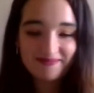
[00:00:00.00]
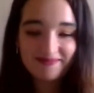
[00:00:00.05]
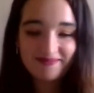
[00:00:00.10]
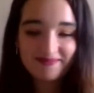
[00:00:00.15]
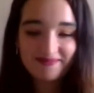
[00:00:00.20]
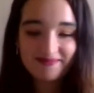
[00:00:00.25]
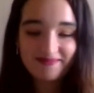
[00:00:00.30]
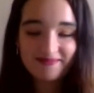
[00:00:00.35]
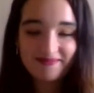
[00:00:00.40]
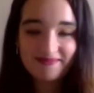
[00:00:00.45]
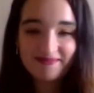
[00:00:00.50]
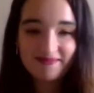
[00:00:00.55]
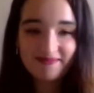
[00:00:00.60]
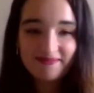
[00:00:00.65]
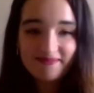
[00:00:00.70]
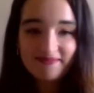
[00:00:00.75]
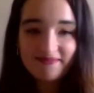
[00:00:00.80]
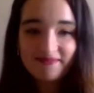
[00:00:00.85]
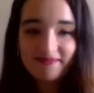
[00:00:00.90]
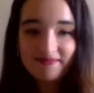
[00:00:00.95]

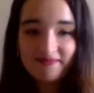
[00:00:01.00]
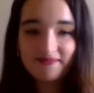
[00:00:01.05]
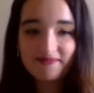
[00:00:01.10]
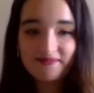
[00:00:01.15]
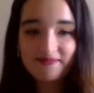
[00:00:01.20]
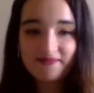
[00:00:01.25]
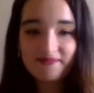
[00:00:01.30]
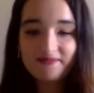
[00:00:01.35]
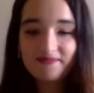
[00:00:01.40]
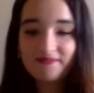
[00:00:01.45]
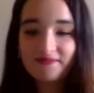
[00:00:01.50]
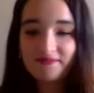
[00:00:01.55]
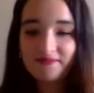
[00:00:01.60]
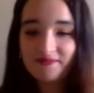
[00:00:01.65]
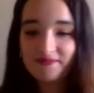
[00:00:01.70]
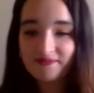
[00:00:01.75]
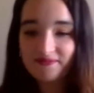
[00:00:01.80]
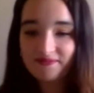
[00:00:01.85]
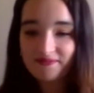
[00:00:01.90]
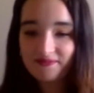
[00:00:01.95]

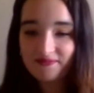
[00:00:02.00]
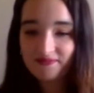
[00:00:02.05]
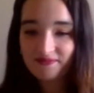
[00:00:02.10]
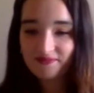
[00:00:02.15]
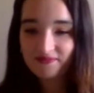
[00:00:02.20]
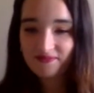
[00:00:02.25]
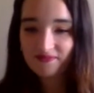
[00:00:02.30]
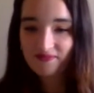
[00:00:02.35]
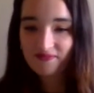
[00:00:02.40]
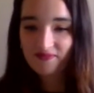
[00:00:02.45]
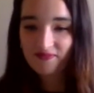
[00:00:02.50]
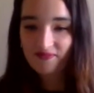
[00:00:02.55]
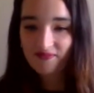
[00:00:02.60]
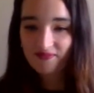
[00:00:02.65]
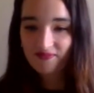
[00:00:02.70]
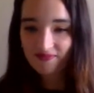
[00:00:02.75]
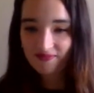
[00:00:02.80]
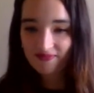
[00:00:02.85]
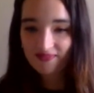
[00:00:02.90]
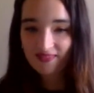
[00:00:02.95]

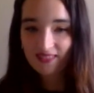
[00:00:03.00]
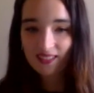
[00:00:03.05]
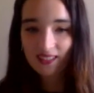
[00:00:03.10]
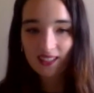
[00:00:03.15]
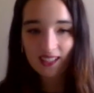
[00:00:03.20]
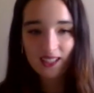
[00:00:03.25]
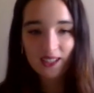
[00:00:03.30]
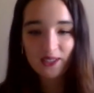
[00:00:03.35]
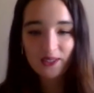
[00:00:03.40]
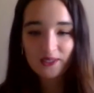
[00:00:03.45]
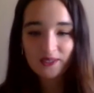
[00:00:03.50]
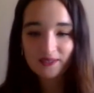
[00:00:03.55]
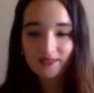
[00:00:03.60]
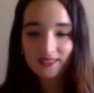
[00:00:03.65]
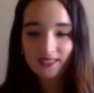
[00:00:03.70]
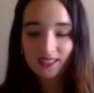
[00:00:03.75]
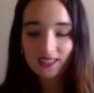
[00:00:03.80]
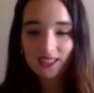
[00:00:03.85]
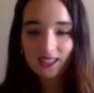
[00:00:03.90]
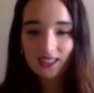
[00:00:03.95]

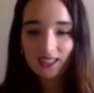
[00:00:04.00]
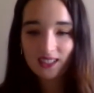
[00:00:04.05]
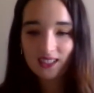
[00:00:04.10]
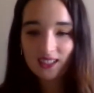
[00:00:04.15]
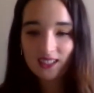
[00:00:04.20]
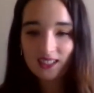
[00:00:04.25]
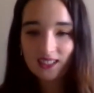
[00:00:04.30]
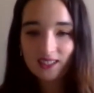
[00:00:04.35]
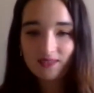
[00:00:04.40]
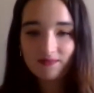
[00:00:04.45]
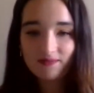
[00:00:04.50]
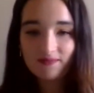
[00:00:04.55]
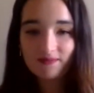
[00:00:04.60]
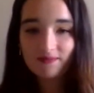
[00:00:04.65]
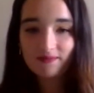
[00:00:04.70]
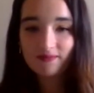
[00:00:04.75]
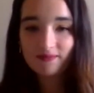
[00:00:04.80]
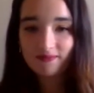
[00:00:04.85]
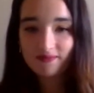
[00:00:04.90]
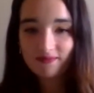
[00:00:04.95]

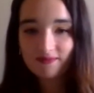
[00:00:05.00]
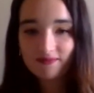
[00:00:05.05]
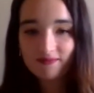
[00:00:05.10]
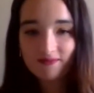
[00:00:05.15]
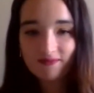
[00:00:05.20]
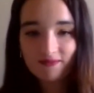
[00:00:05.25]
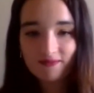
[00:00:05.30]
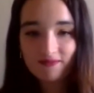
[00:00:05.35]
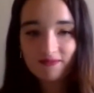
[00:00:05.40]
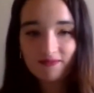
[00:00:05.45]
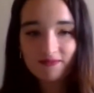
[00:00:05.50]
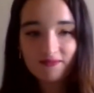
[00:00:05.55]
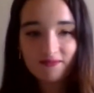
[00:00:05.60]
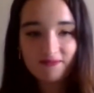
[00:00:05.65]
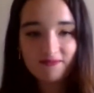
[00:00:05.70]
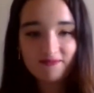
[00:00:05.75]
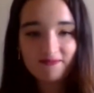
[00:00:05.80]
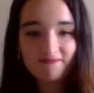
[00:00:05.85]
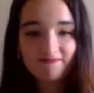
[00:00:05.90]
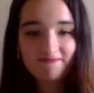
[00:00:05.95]

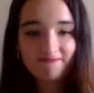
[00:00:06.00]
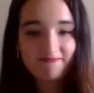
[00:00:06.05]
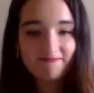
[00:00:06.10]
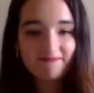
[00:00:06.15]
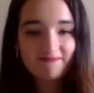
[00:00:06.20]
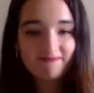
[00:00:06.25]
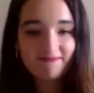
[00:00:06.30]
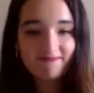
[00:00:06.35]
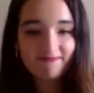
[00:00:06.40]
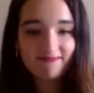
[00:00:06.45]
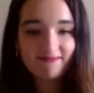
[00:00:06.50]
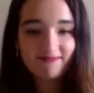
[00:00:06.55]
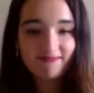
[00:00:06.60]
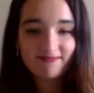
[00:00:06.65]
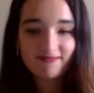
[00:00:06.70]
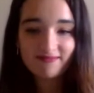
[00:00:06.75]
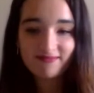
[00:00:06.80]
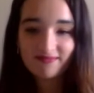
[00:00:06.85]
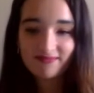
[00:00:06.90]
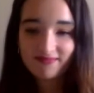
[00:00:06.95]

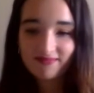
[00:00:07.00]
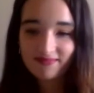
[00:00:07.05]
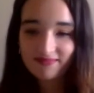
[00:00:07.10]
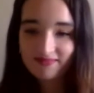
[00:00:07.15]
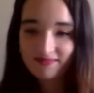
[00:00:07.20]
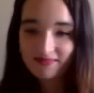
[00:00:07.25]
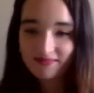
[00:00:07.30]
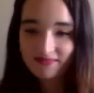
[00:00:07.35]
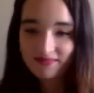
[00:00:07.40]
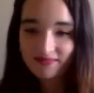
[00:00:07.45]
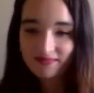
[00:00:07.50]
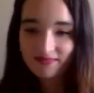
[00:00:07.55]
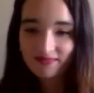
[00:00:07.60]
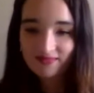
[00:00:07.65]
(silence)